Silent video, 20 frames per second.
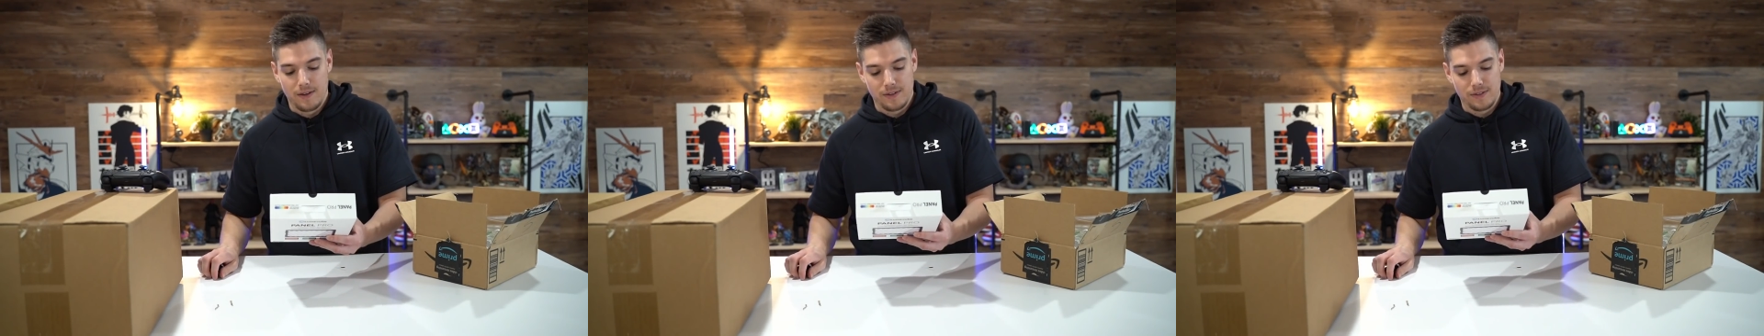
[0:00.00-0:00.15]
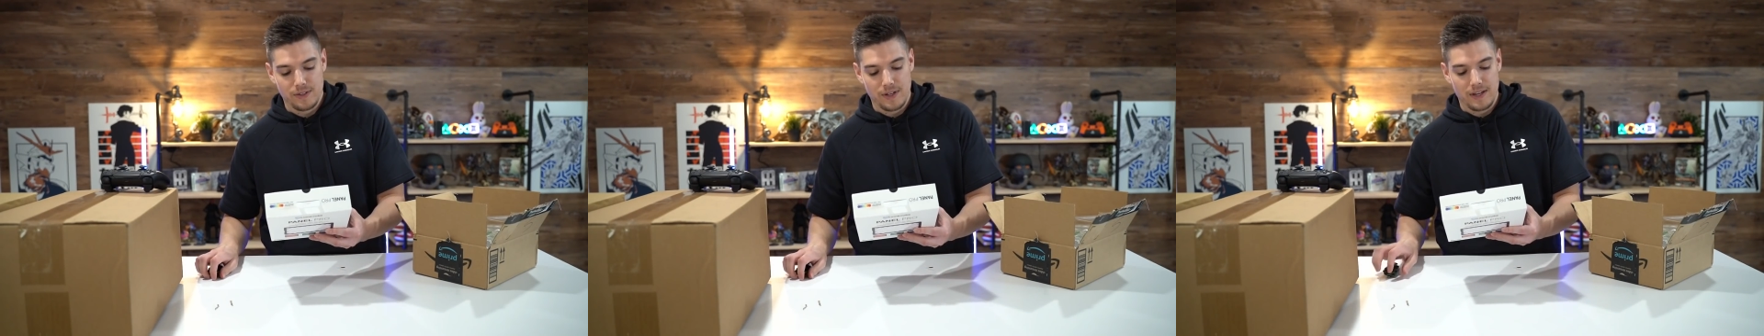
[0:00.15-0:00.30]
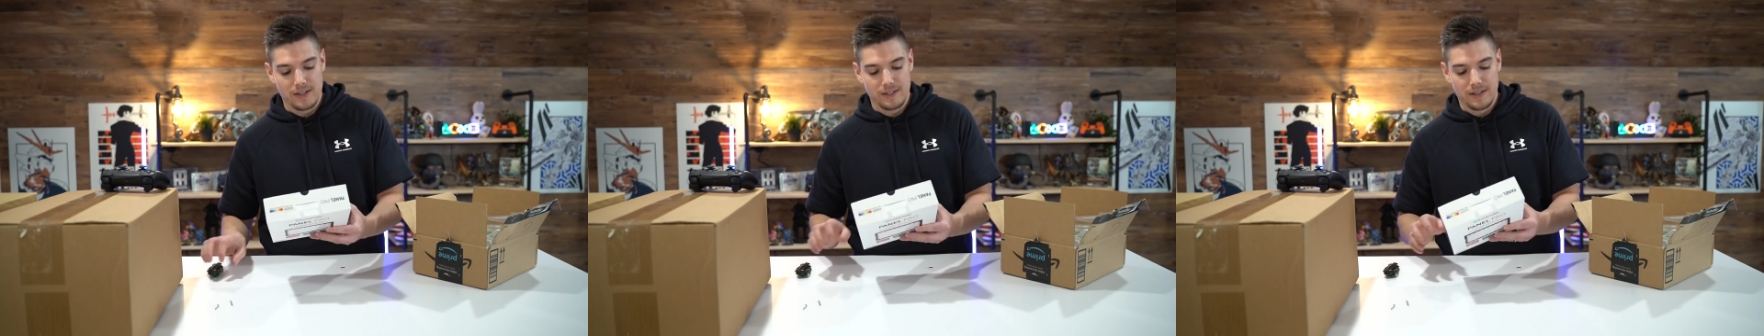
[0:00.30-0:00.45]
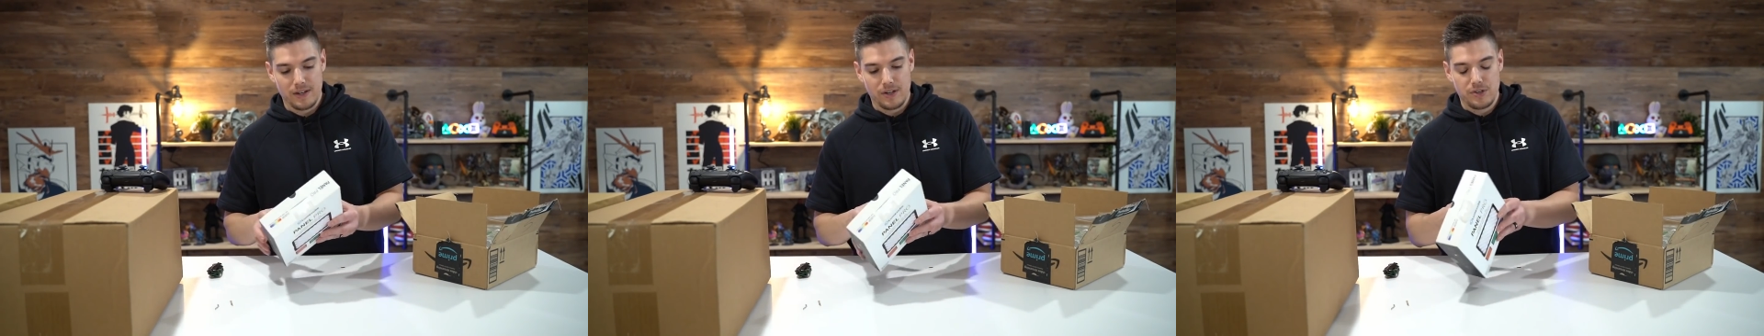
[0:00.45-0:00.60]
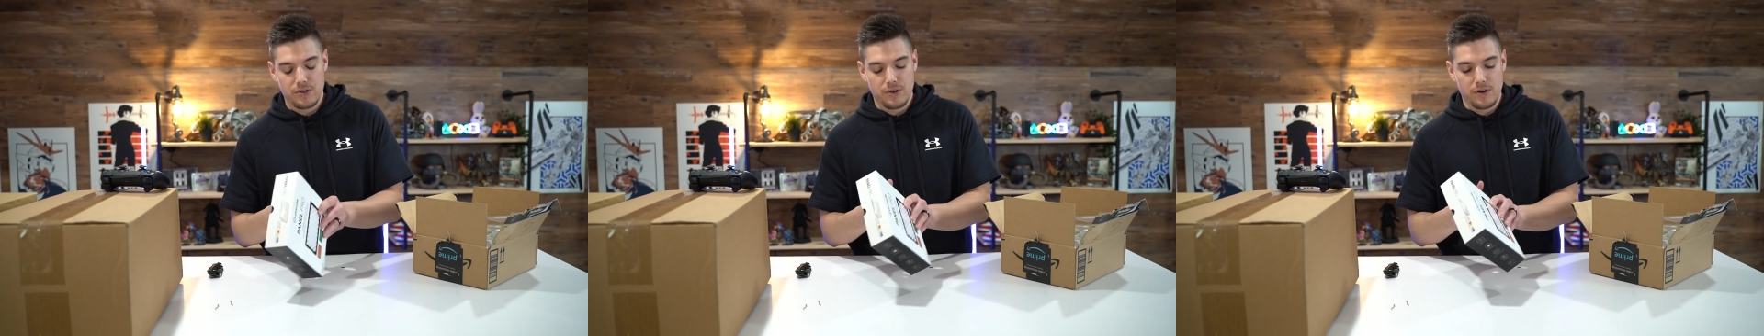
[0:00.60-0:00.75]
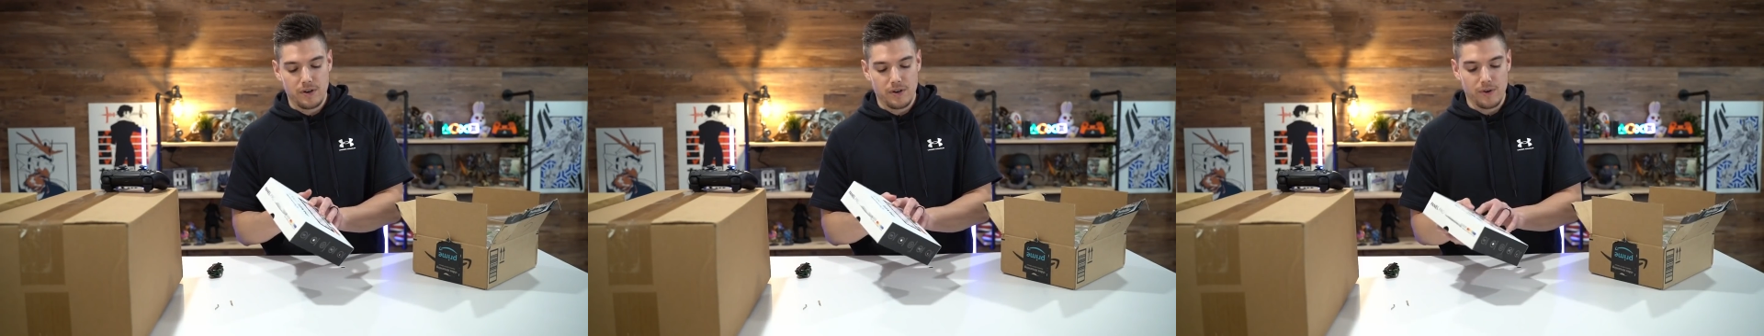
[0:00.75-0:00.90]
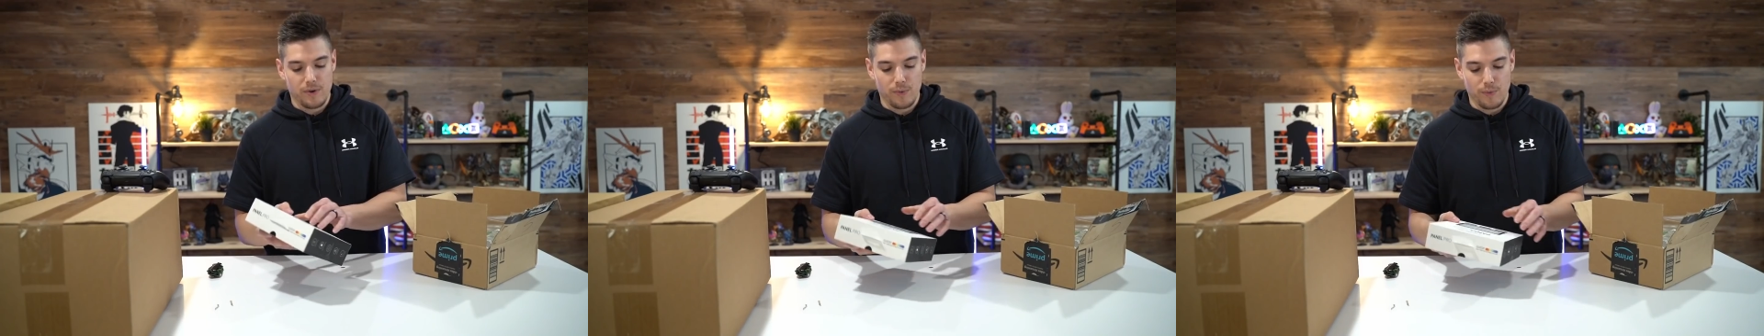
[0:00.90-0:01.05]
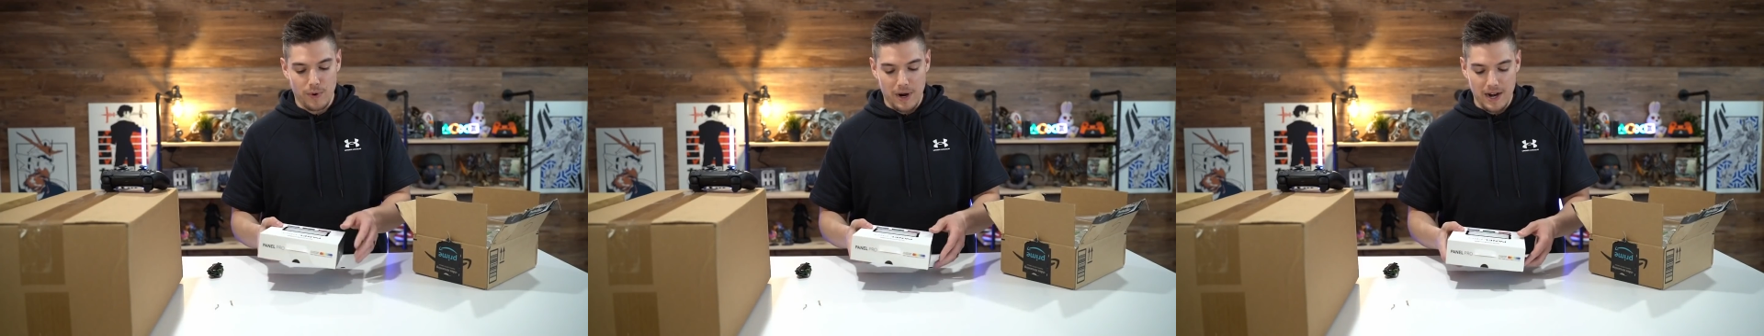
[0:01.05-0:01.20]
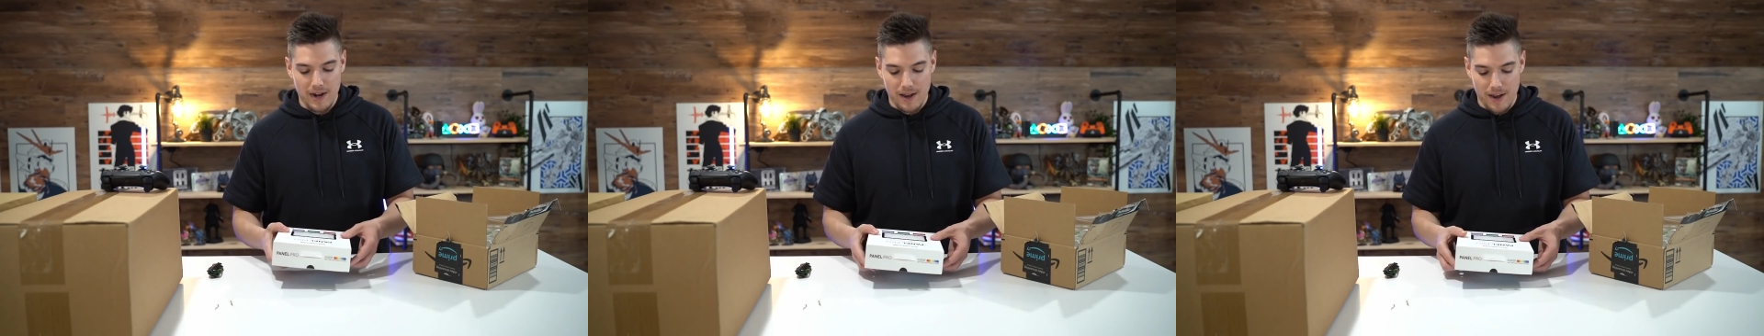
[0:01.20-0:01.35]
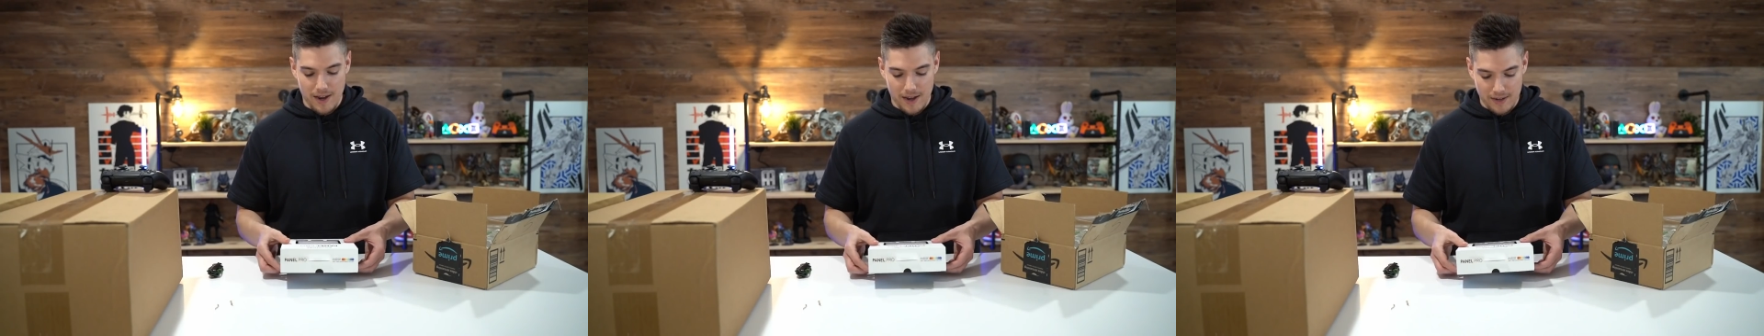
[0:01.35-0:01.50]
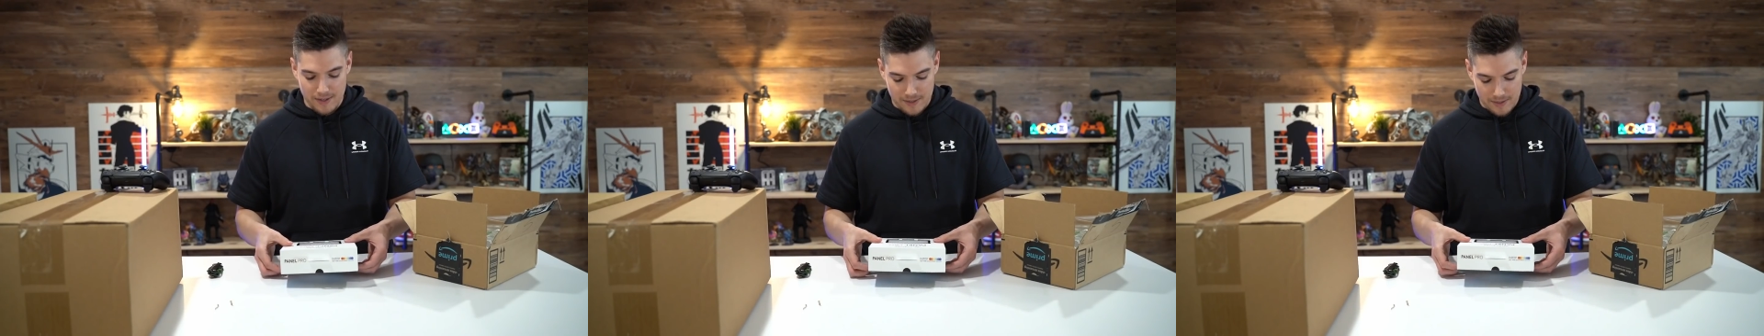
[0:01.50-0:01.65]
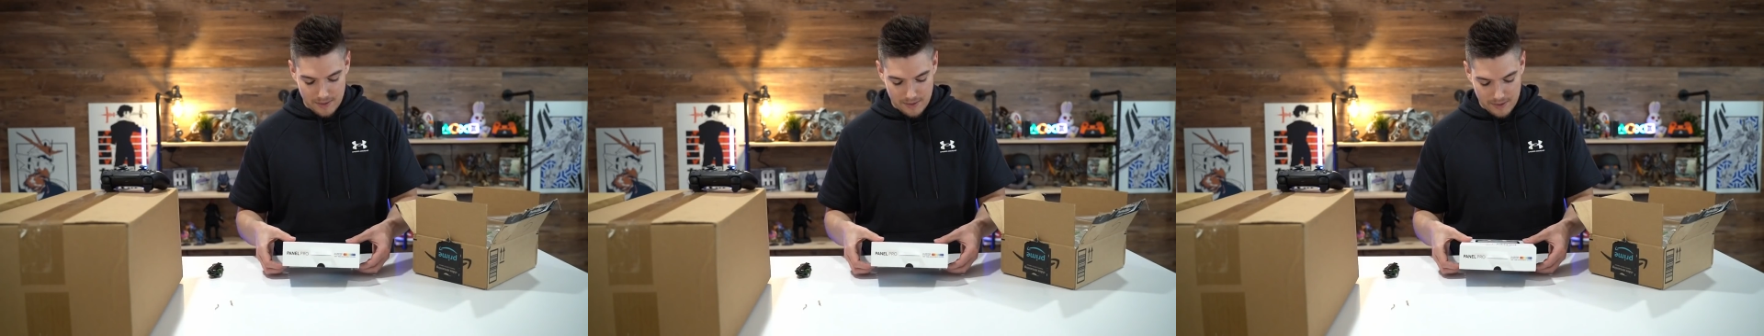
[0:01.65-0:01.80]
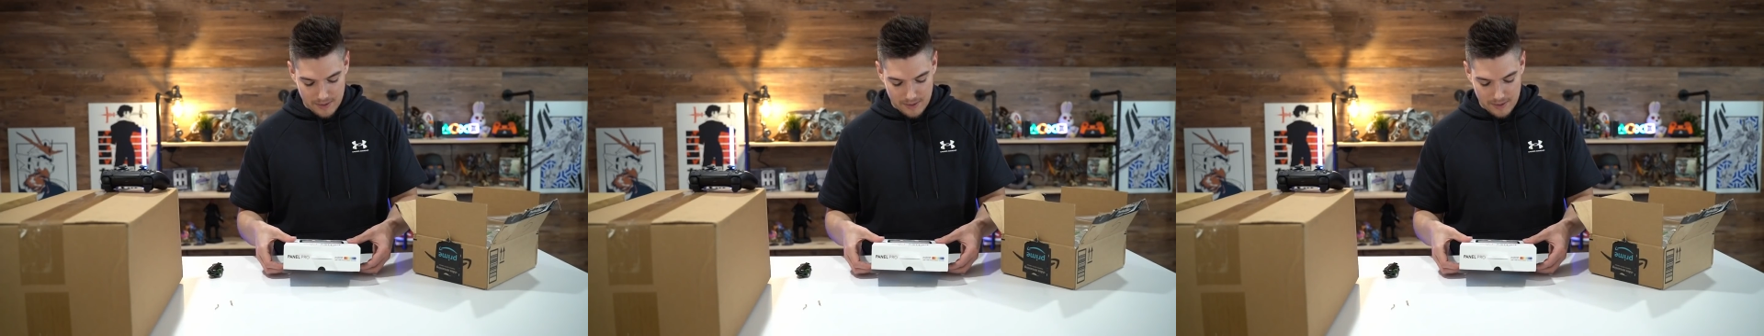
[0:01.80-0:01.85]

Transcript: So I said, sure, why not?